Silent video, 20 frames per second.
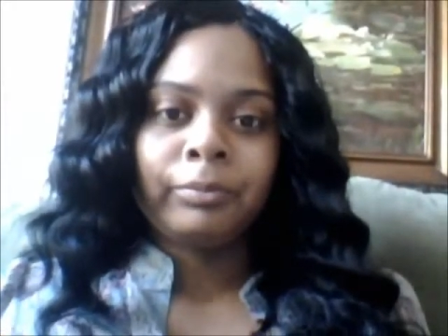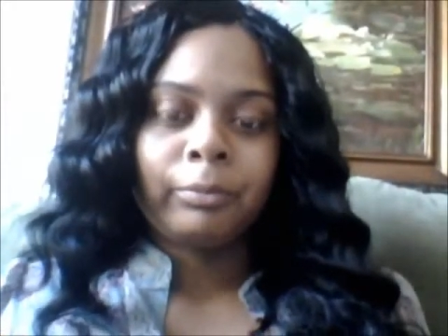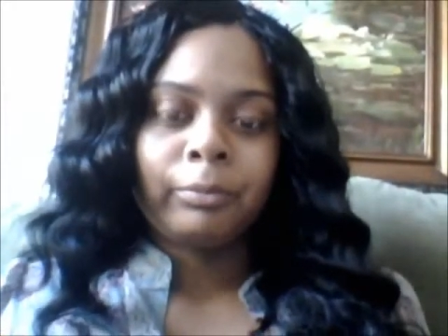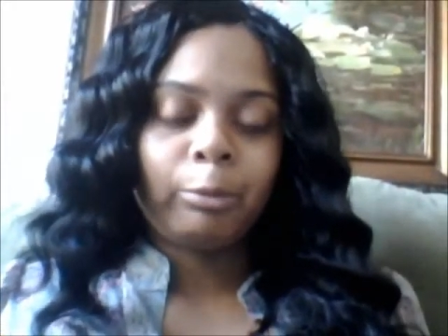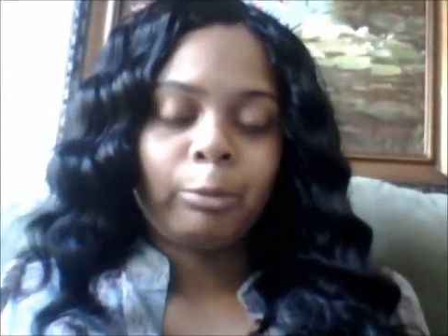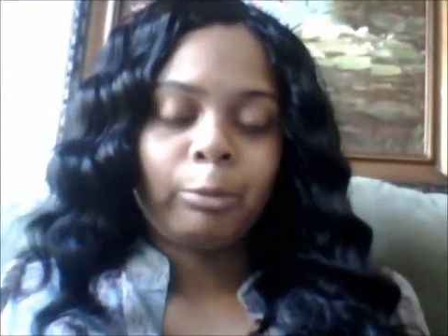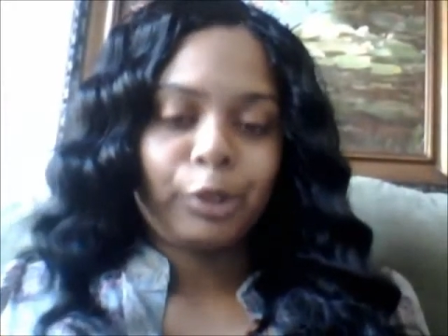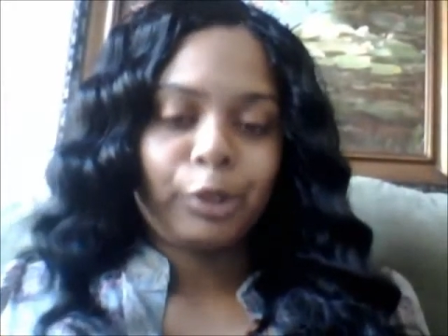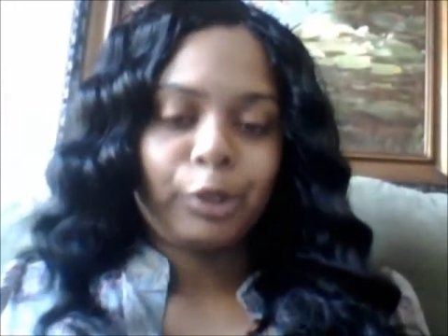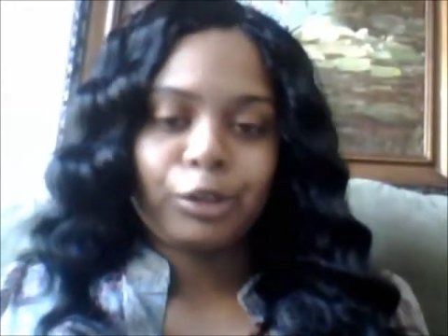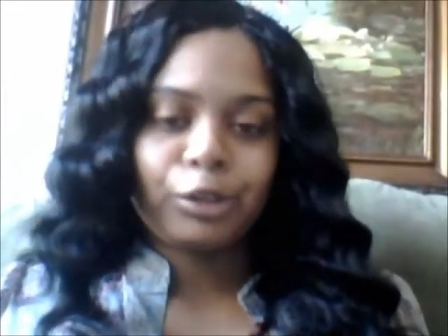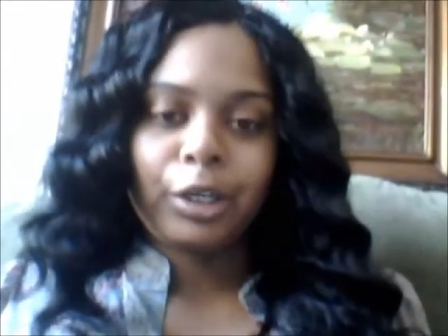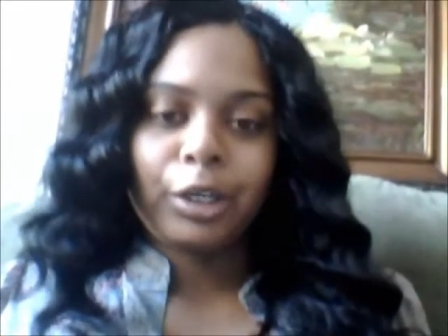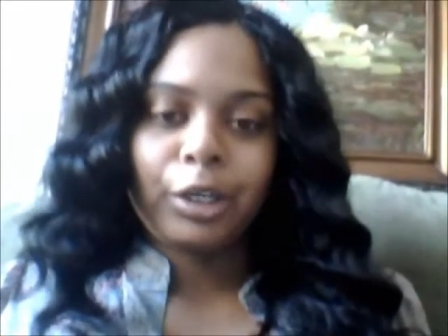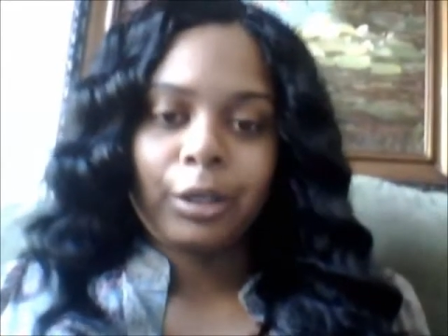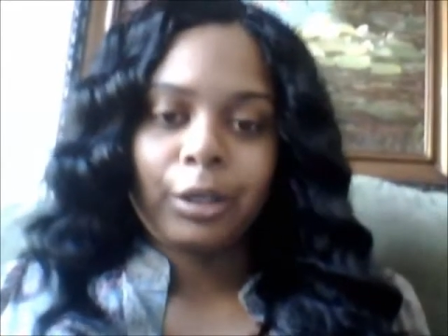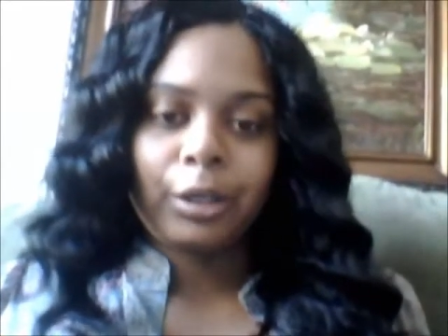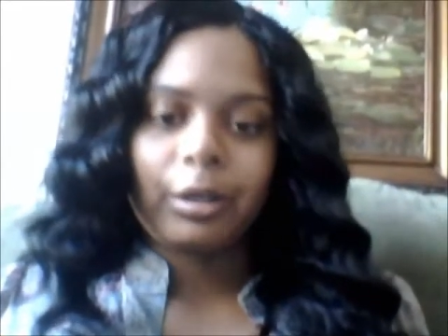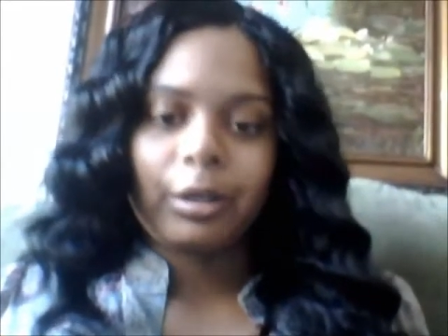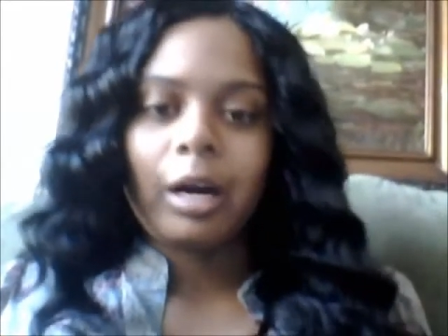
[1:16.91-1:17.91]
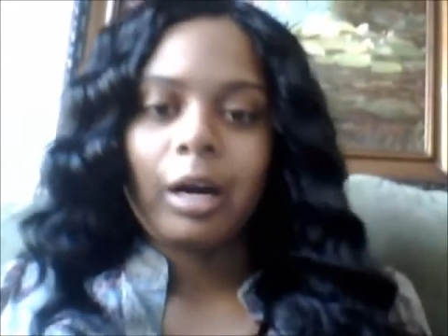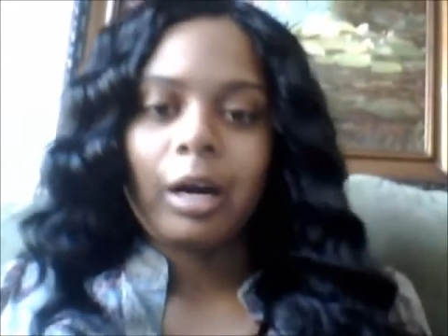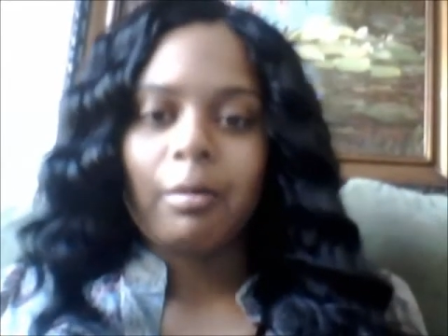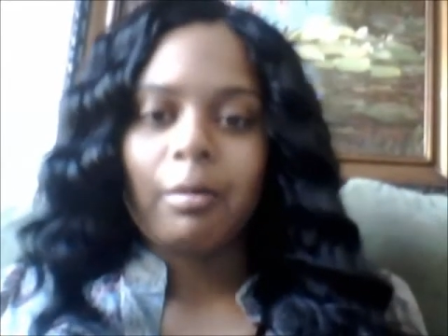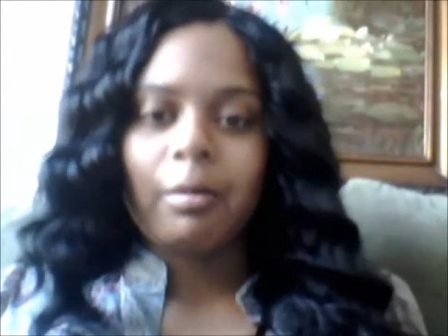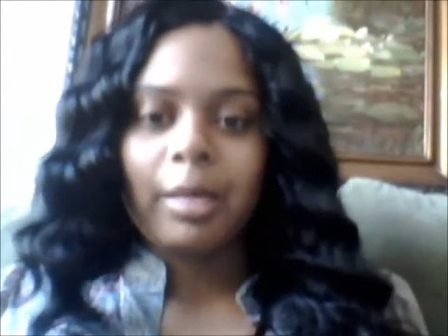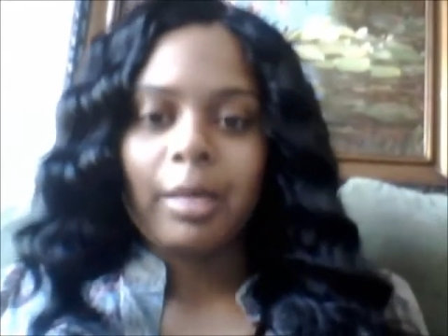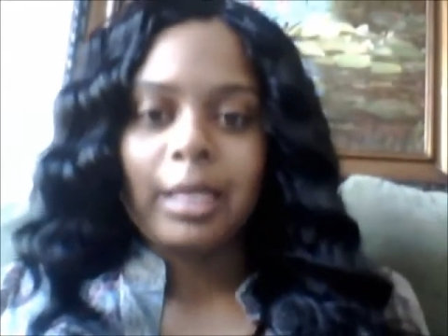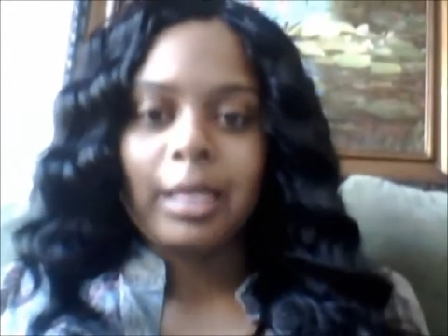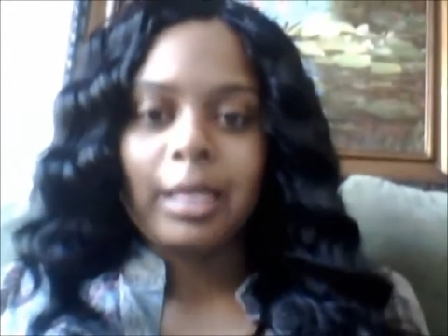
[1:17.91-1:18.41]
with straight hair, I'll
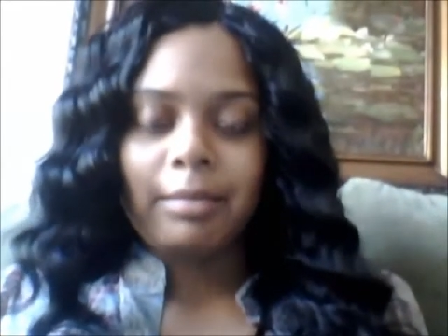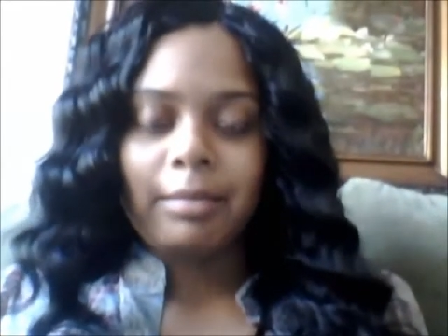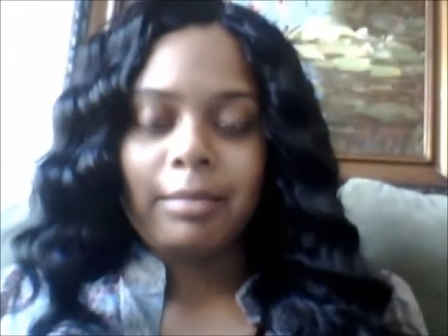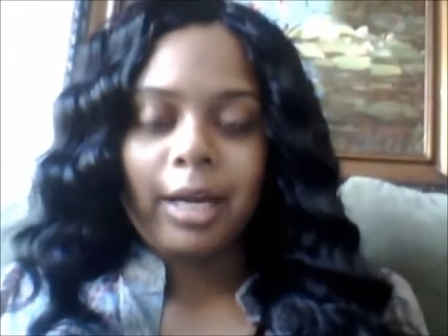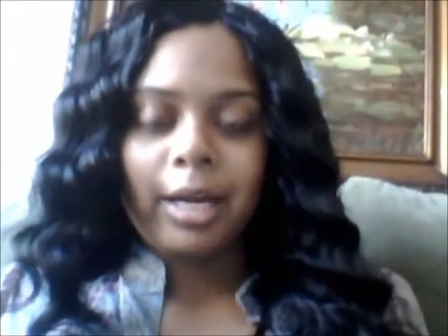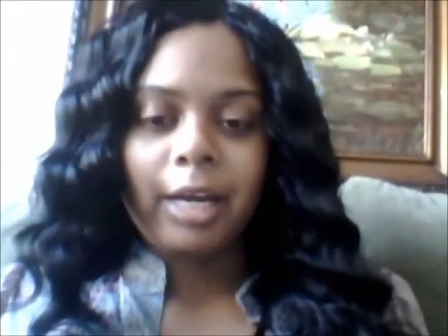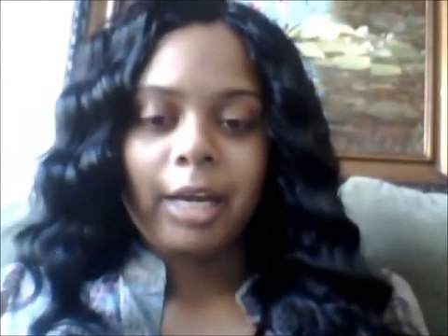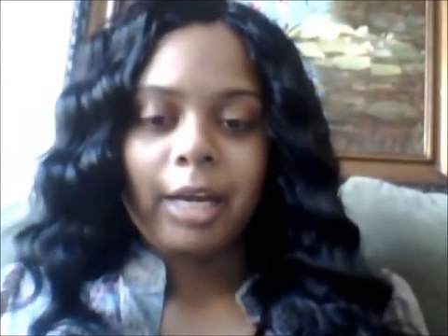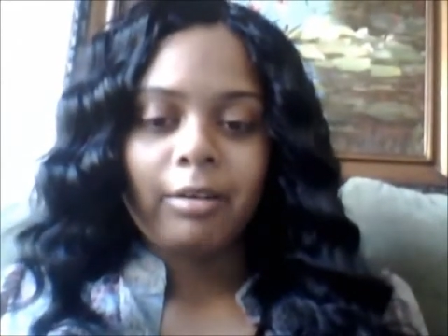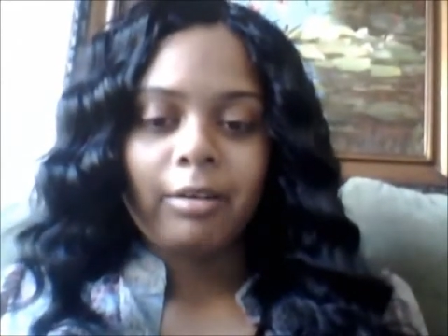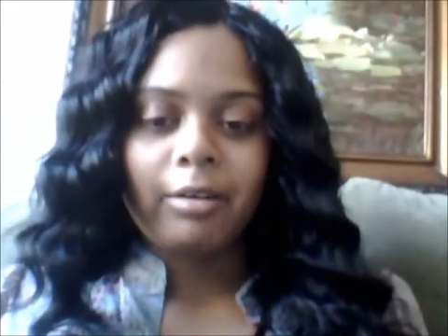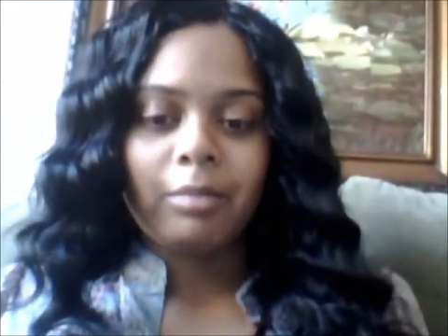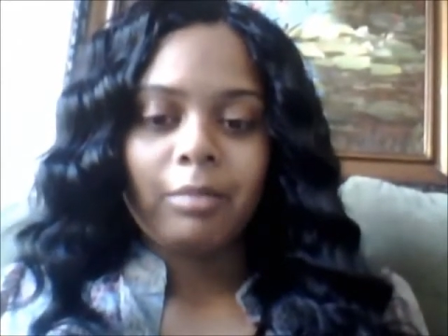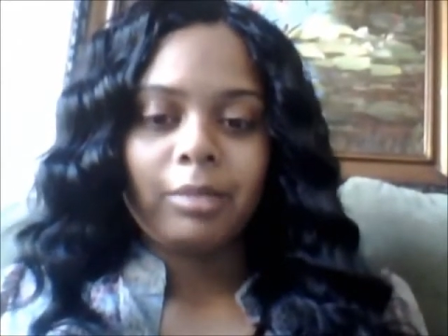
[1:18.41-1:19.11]
mainly leave my hair out.